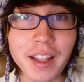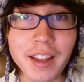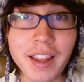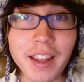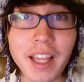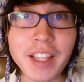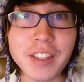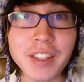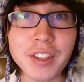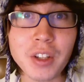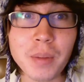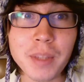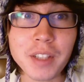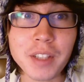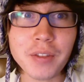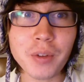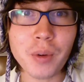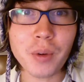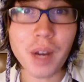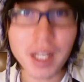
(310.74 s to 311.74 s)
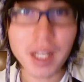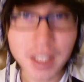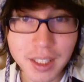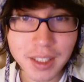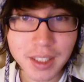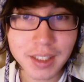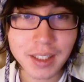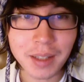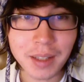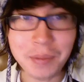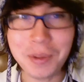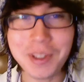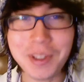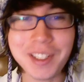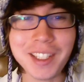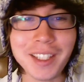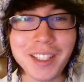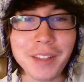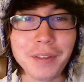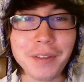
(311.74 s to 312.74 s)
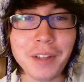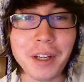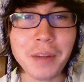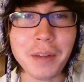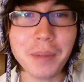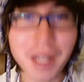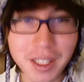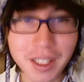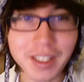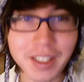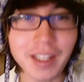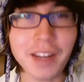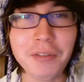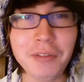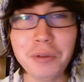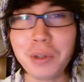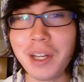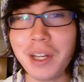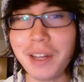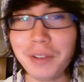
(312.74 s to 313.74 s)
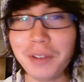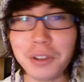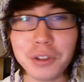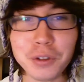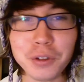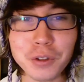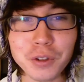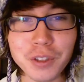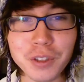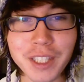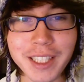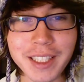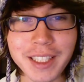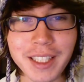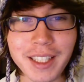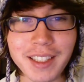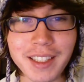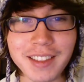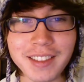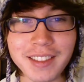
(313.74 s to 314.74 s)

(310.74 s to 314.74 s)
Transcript: Thank you so much for watching. I appreciate it very much, and everyone have a great day.